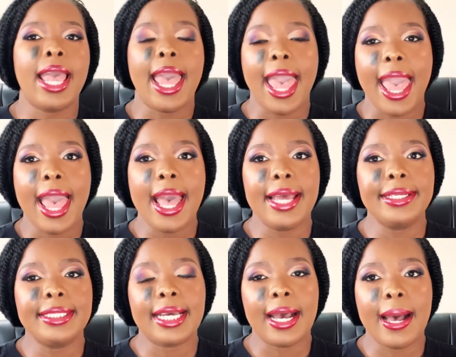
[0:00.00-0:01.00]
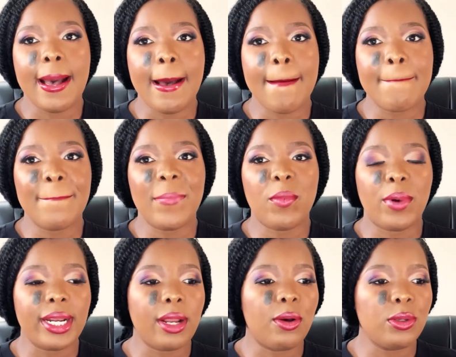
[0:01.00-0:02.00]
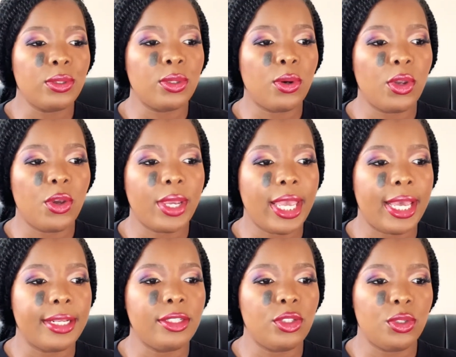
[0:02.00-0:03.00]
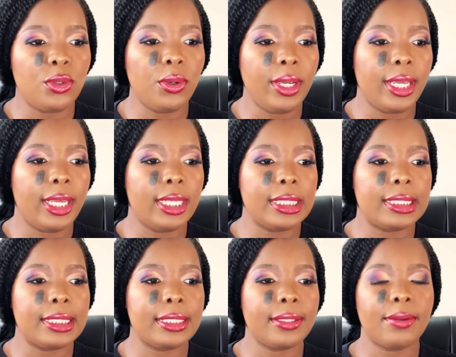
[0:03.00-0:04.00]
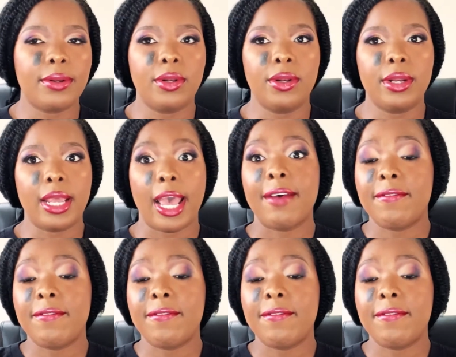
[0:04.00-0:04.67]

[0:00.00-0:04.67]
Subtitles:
And what also you can do is have